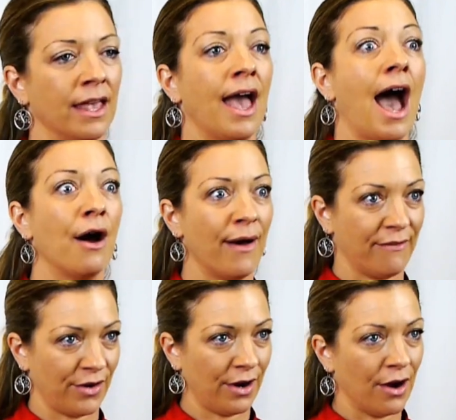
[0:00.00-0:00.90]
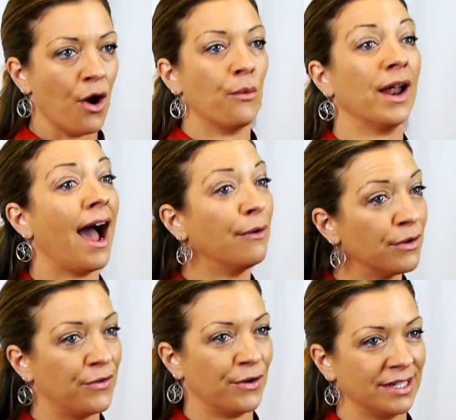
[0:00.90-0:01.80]
However, what I will
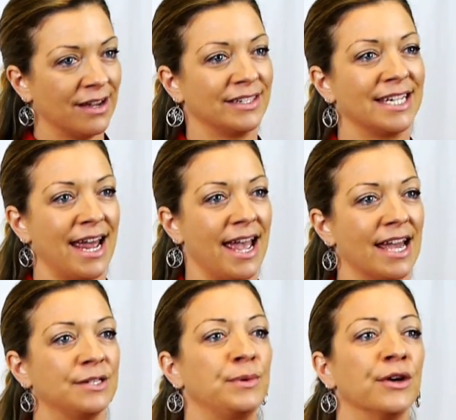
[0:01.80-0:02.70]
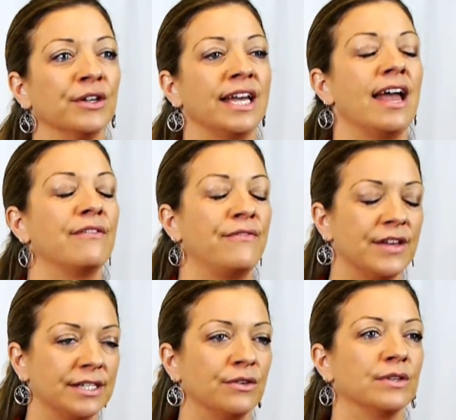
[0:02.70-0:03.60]
focus on today is purely a
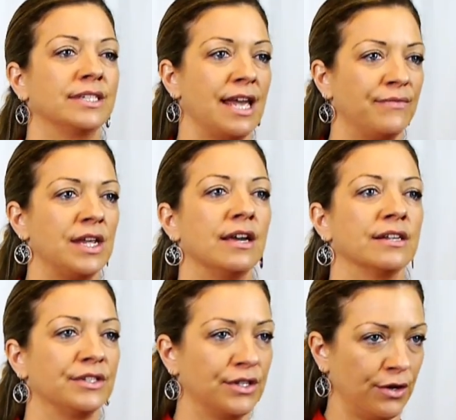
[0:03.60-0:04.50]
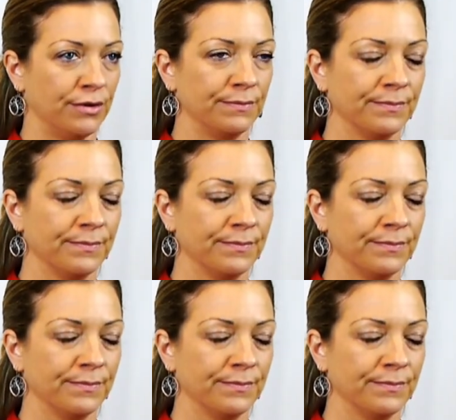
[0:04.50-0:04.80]
physical safety concern.